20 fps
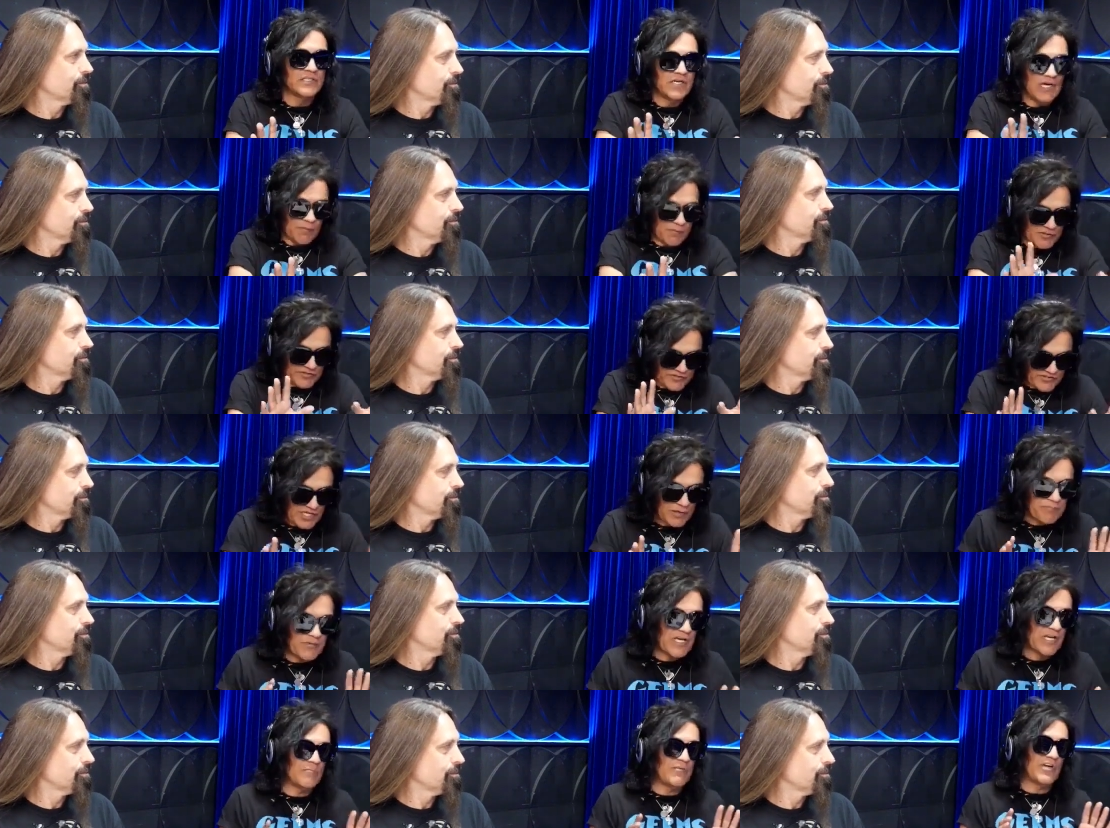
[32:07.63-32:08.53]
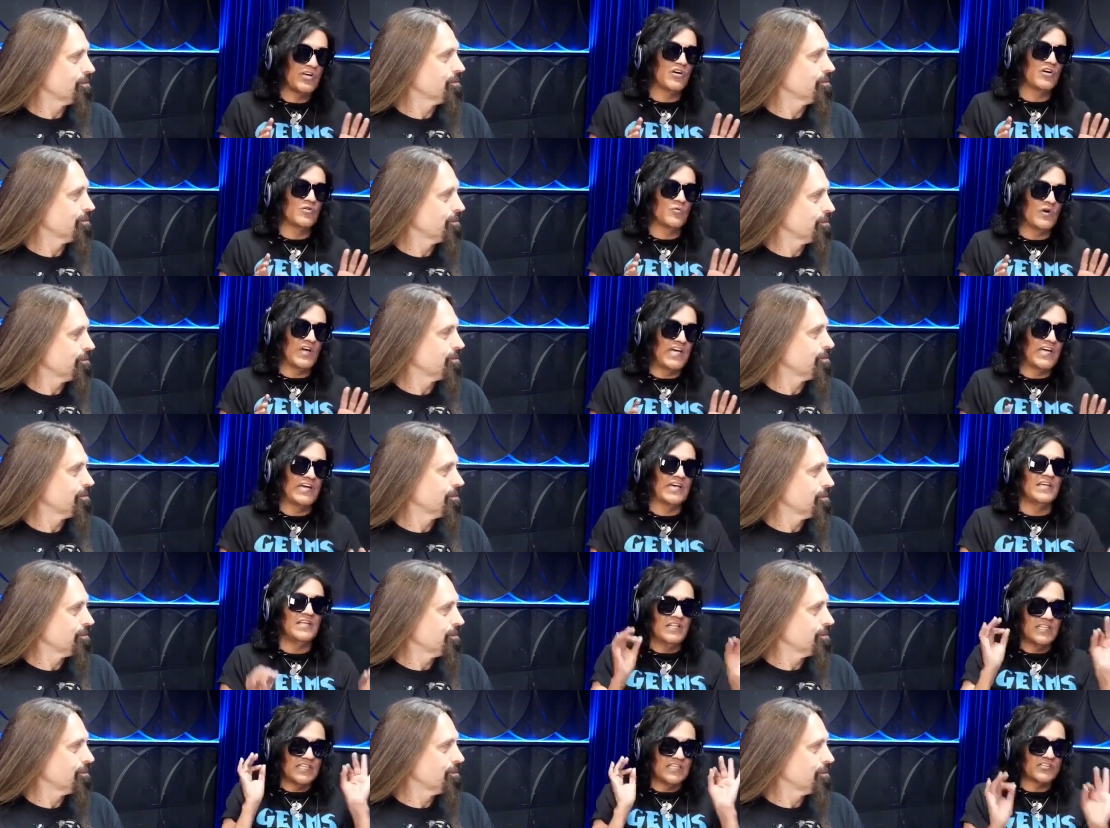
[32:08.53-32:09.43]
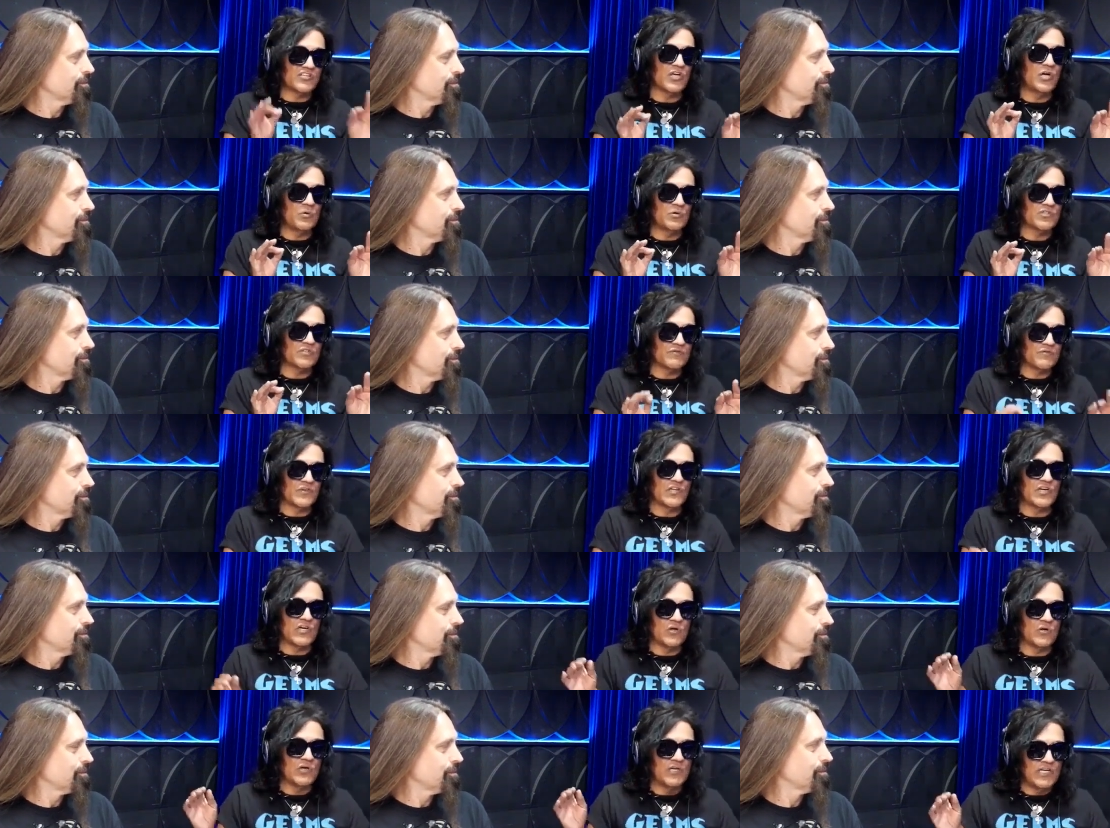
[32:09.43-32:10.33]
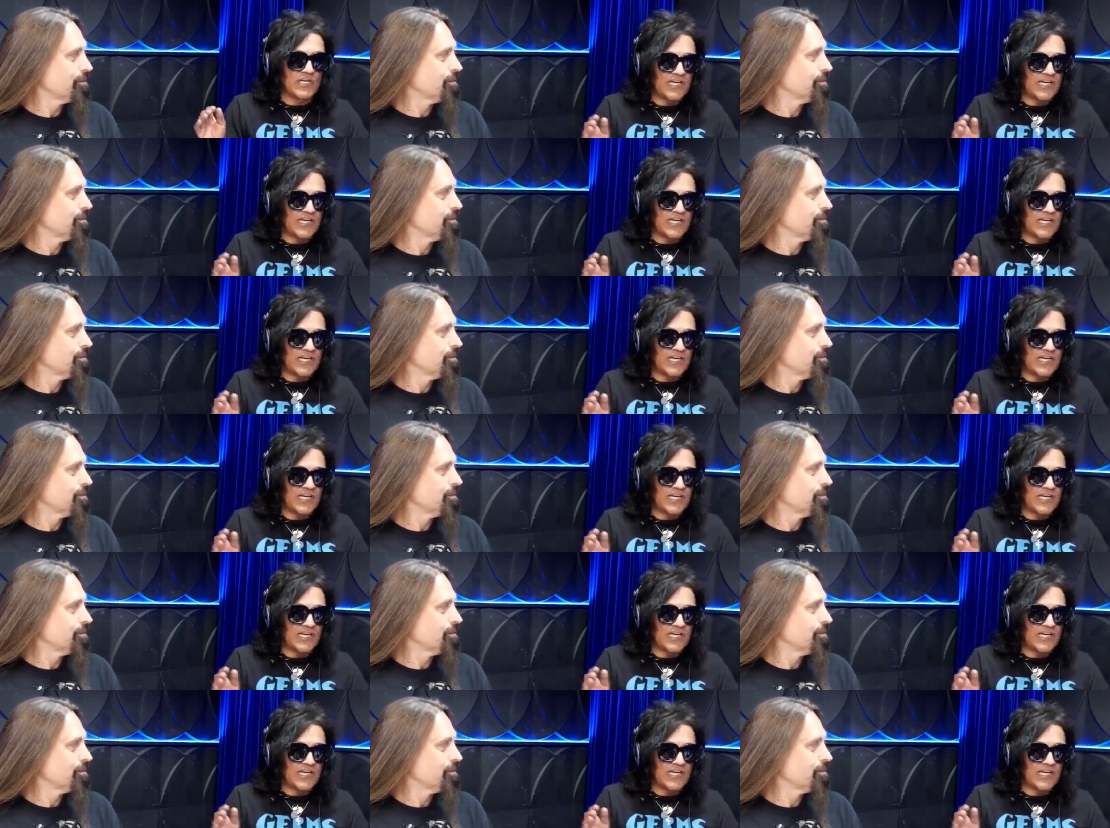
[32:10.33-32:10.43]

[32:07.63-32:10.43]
Speaker 1: I'm gonna step out of my own way. Let's go with the flow.